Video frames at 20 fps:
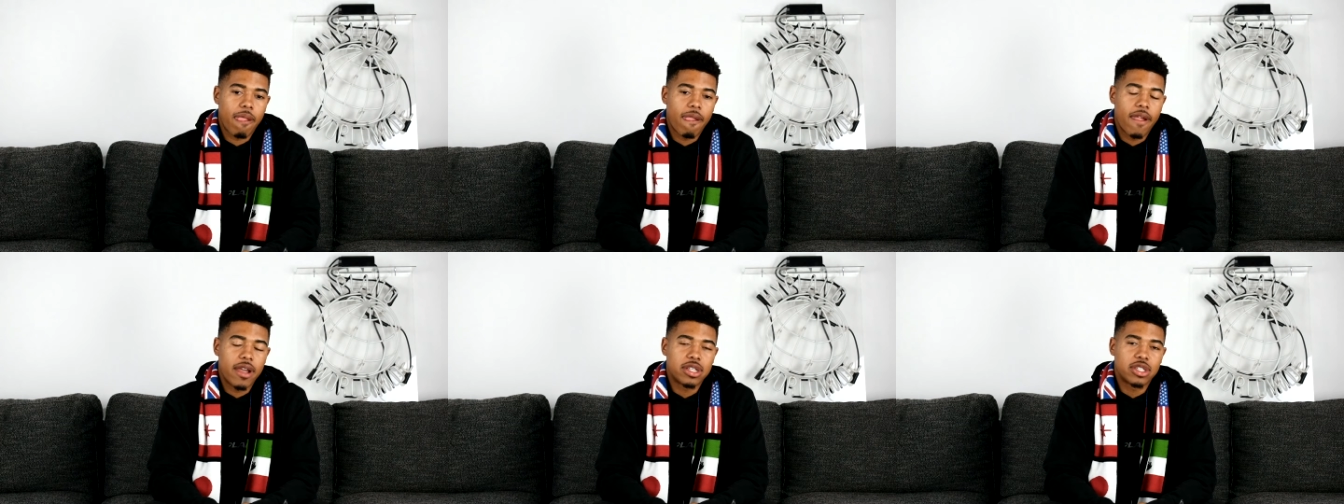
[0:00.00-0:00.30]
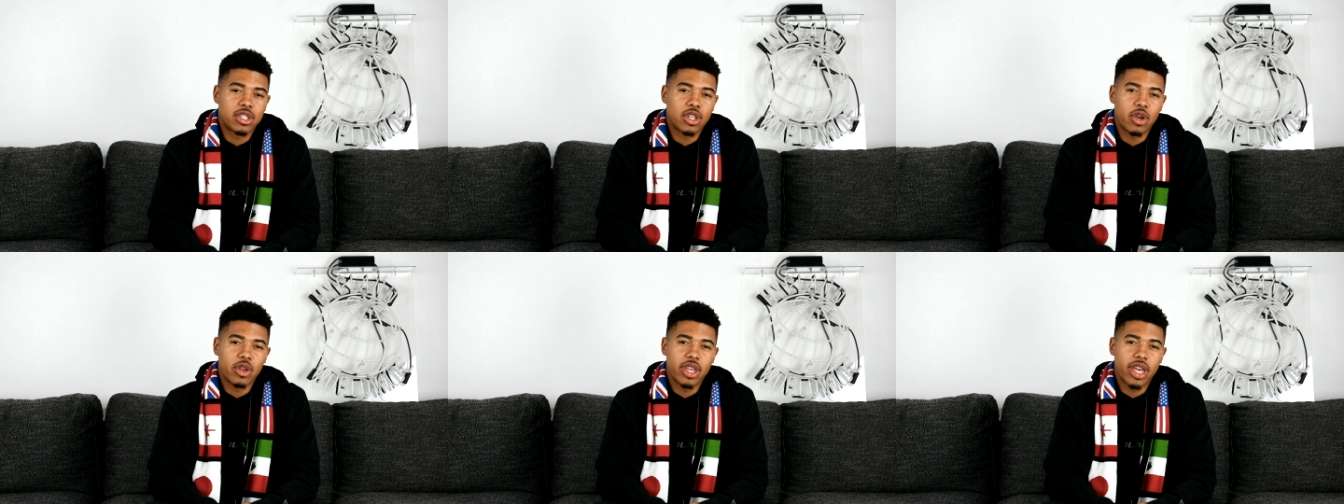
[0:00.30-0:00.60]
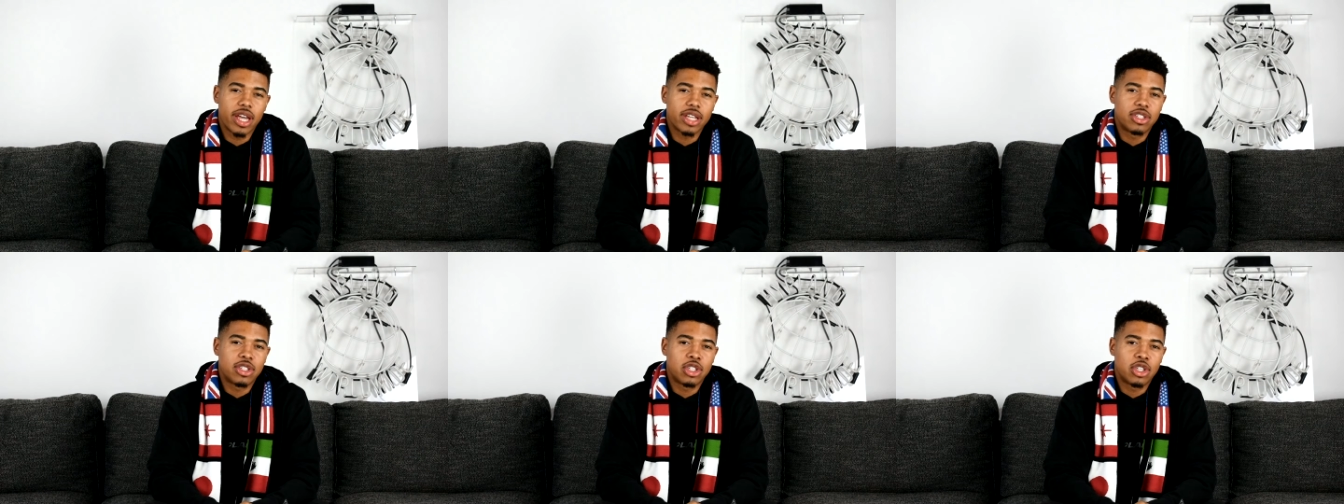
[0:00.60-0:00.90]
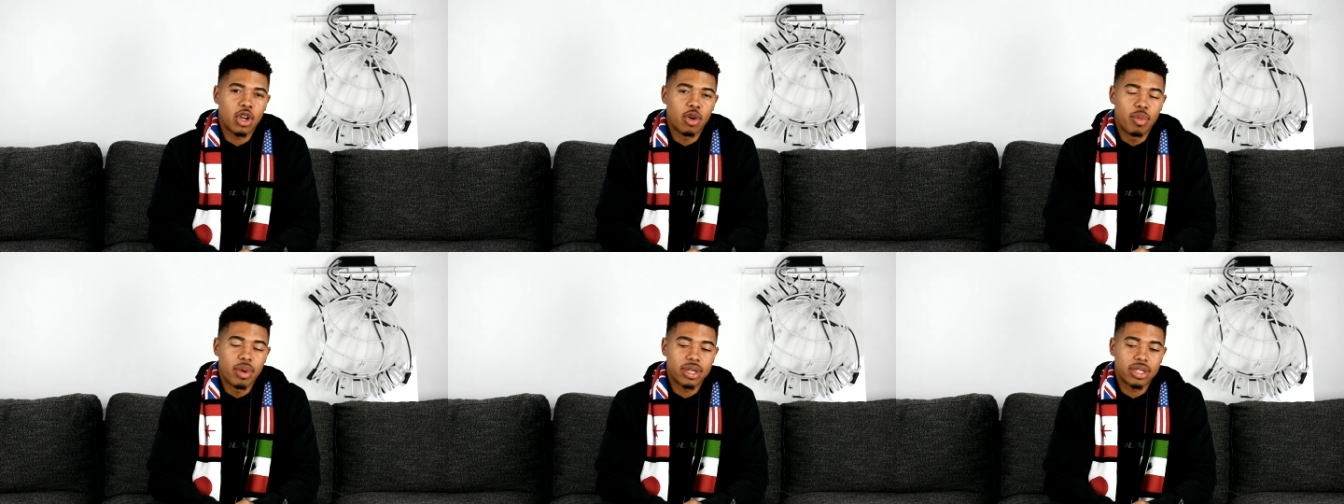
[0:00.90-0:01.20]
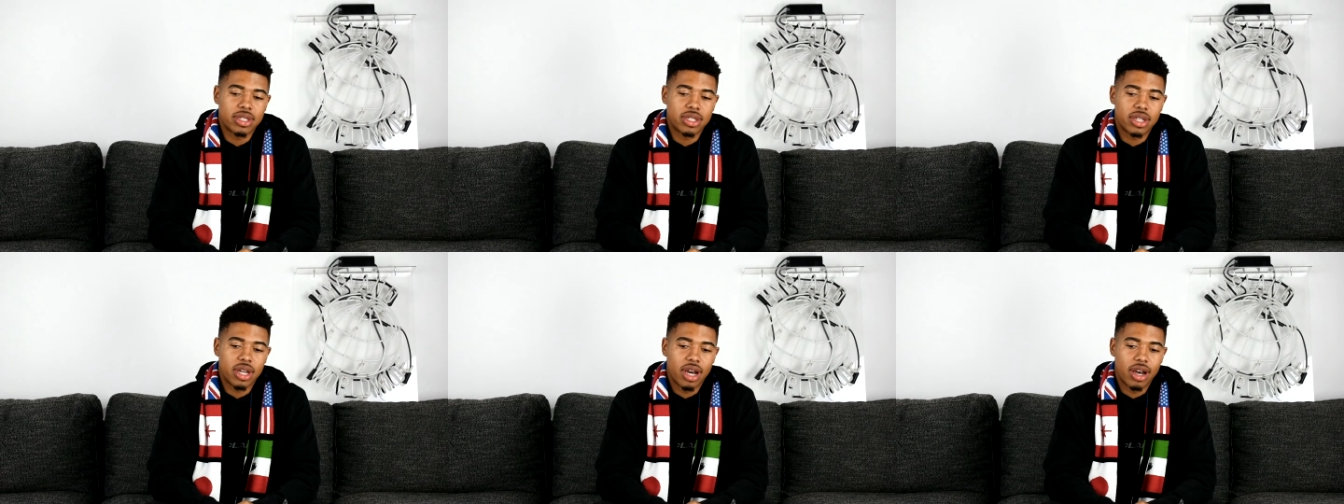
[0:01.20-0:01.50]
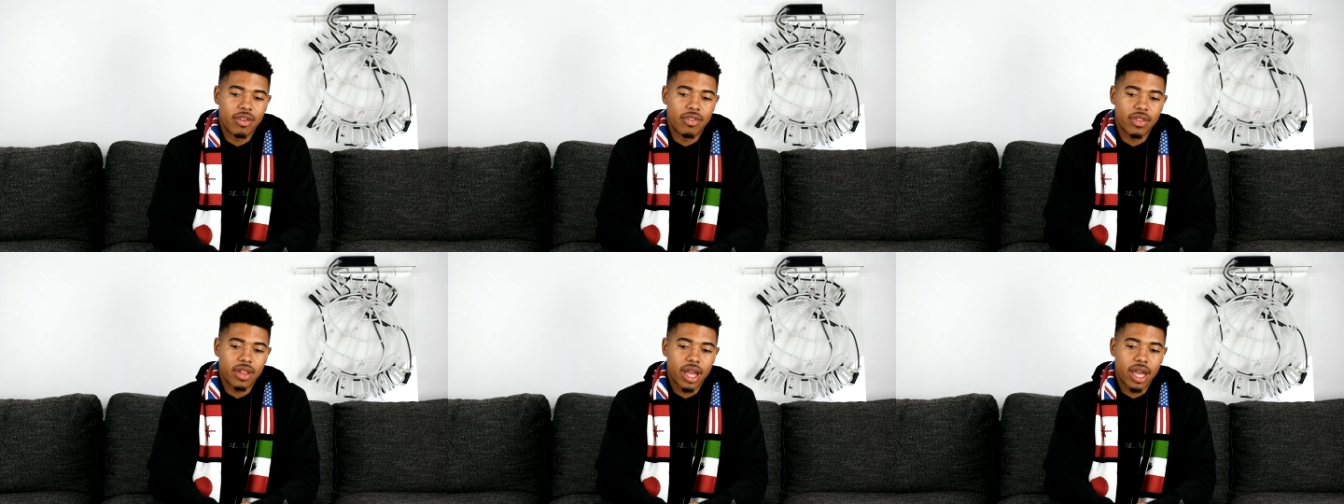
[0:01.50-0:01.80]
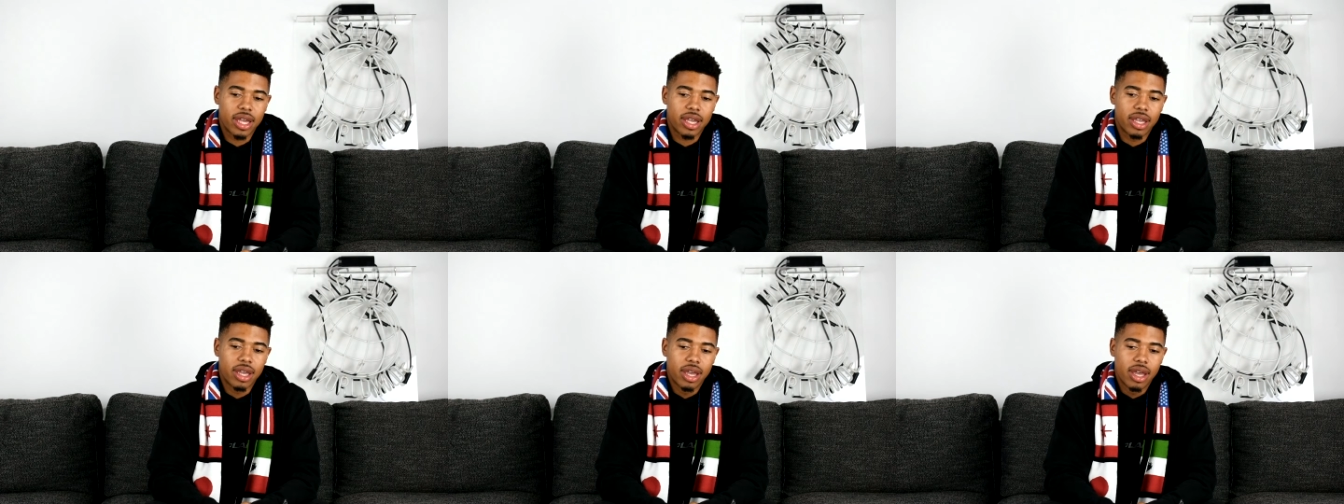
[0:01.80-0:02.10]
it's so much stuff.
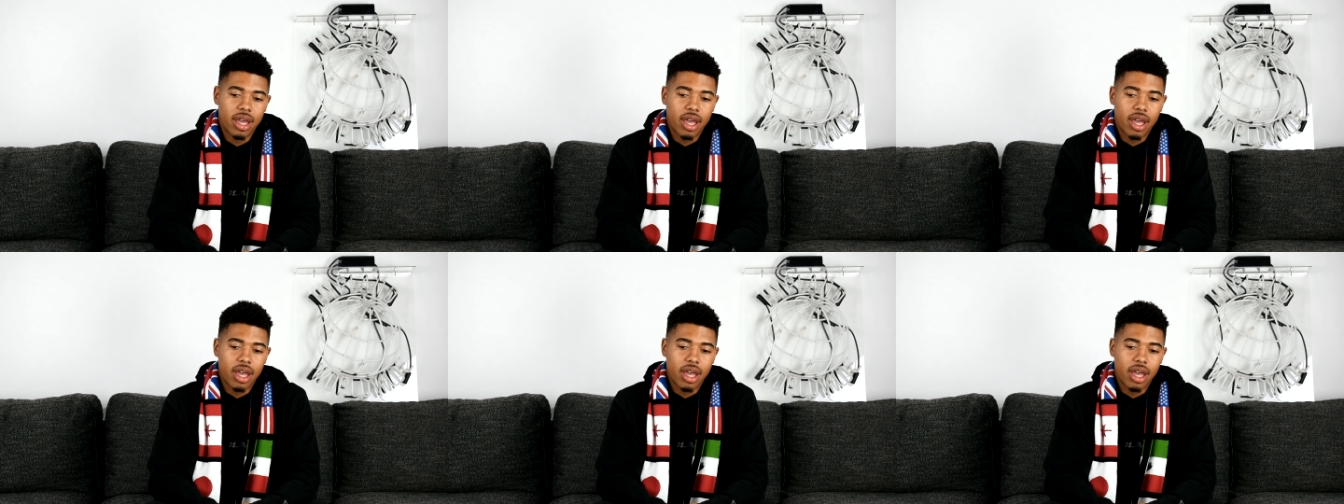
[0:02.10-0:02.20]
Like,